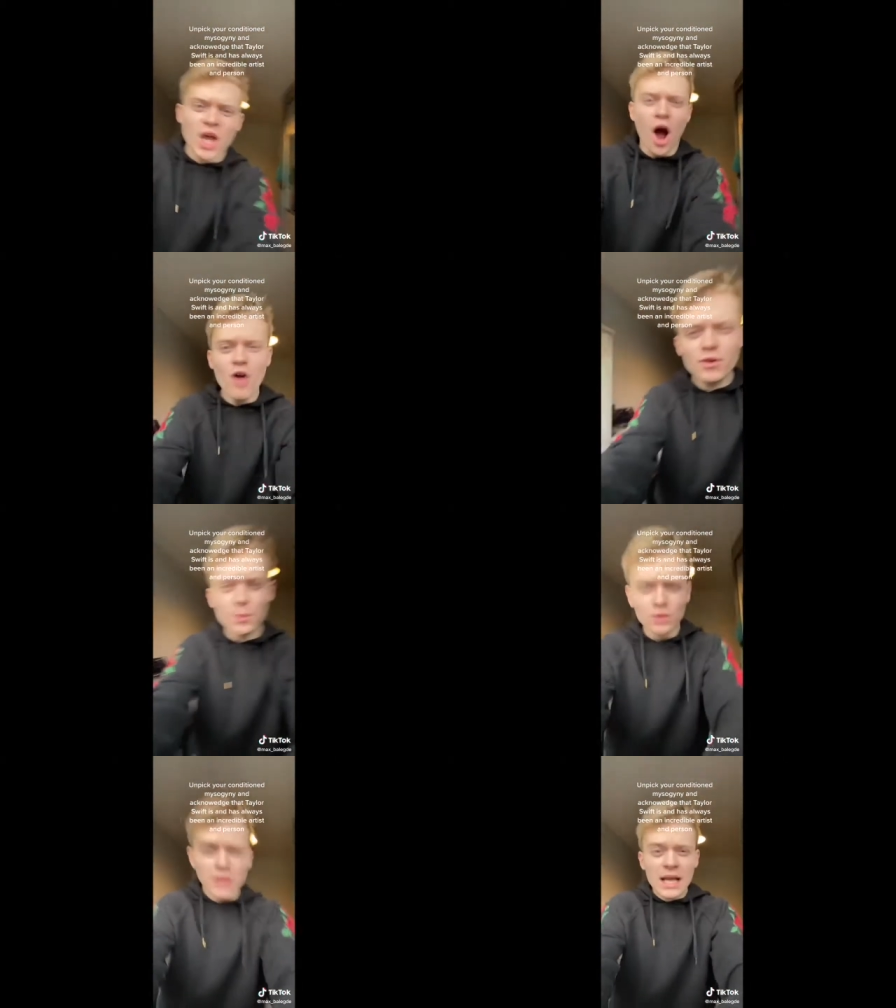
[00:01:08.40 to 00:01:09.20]

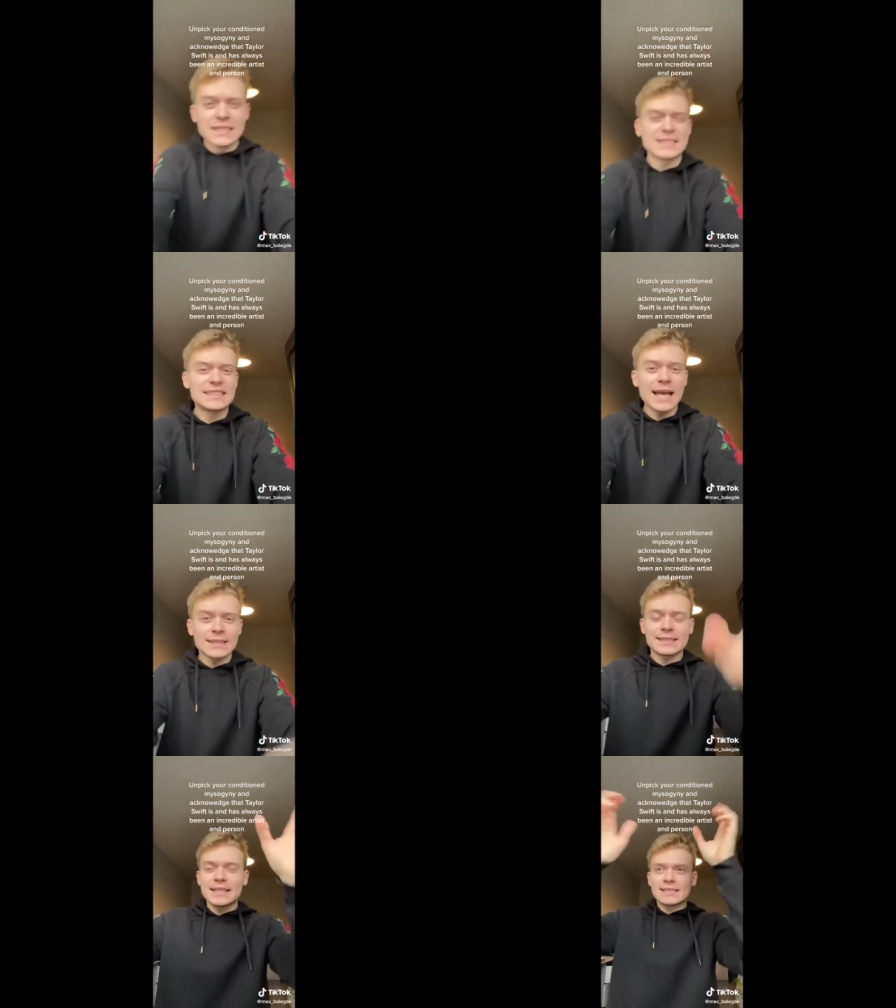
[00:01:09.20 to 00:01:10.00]
horrible,
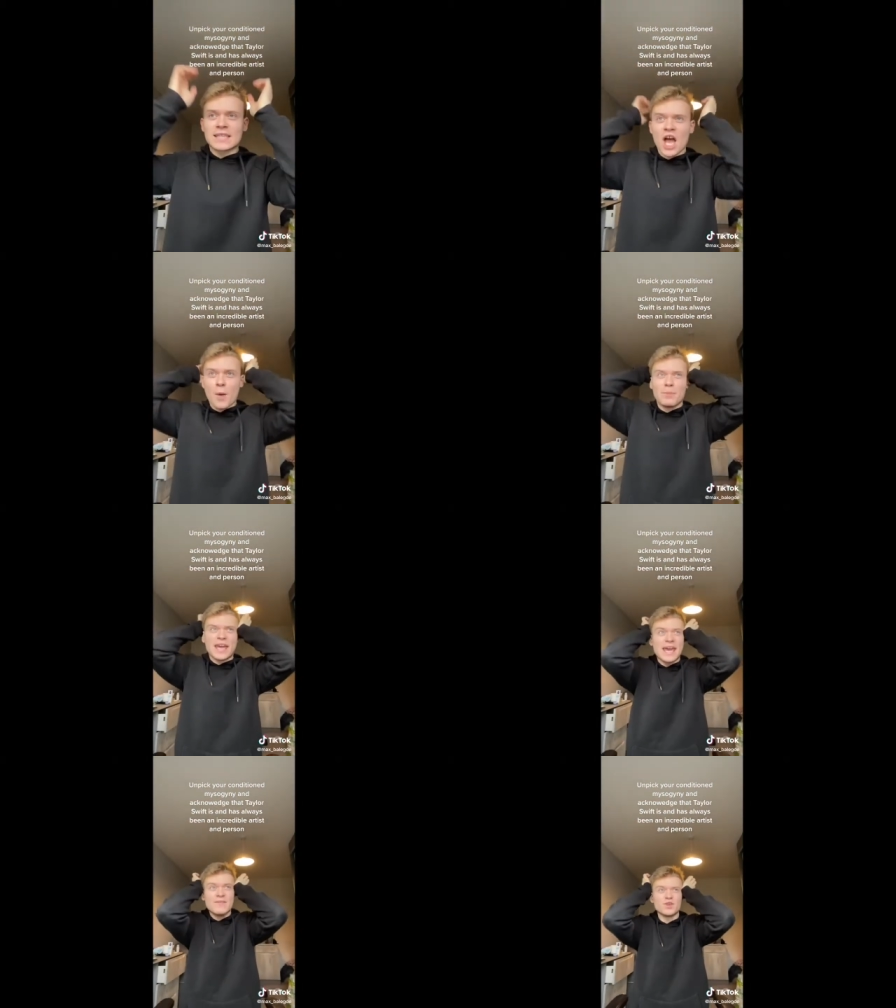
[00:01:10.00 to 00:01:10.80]
sexist
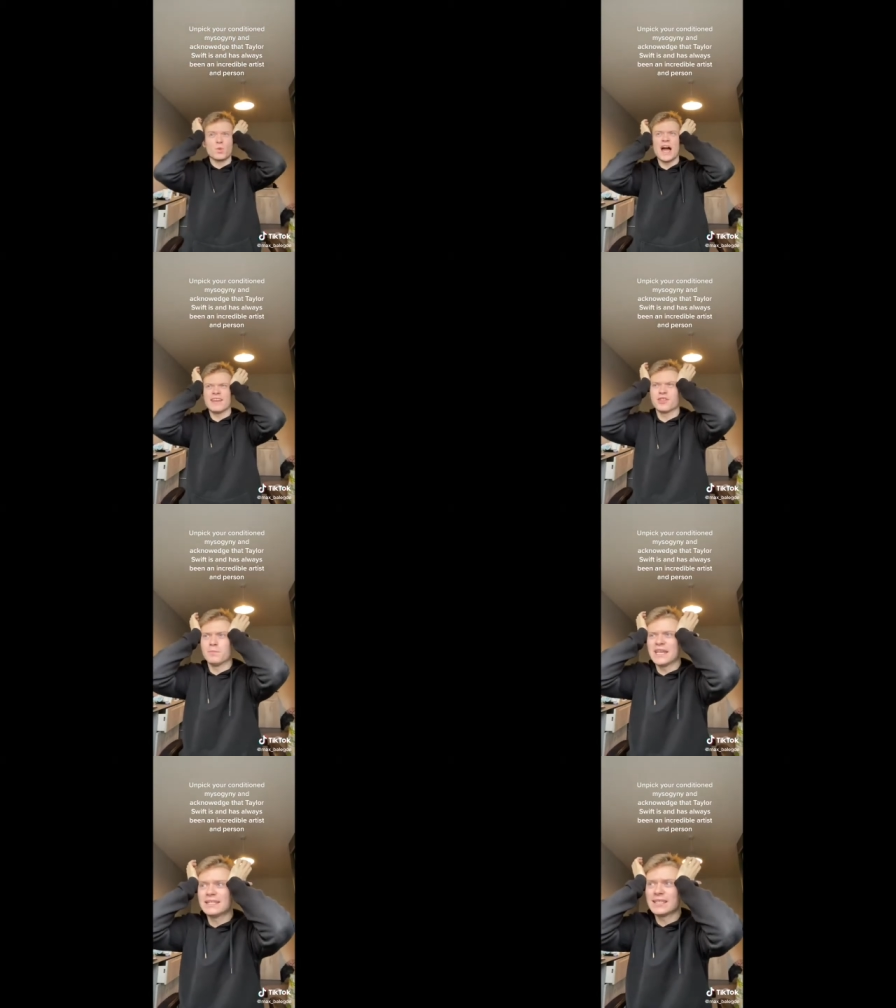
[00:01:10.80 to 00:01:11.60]
behaviour. Why are the
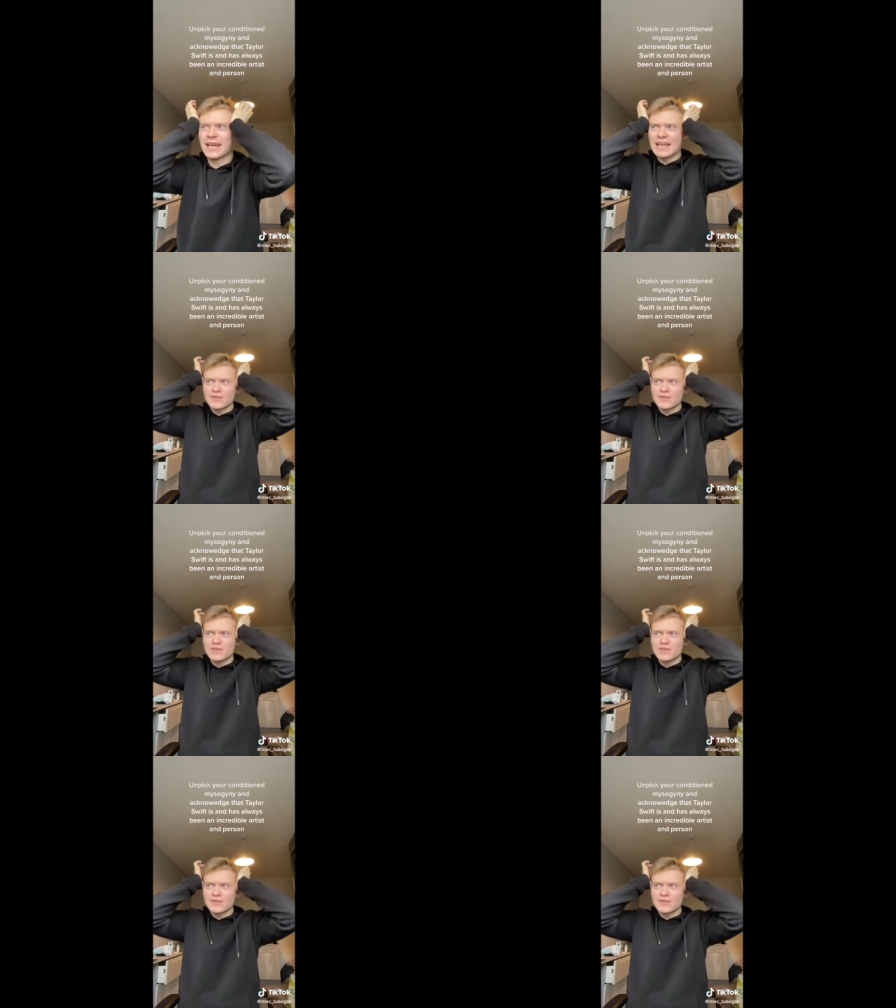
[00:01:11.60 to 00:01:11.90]
media even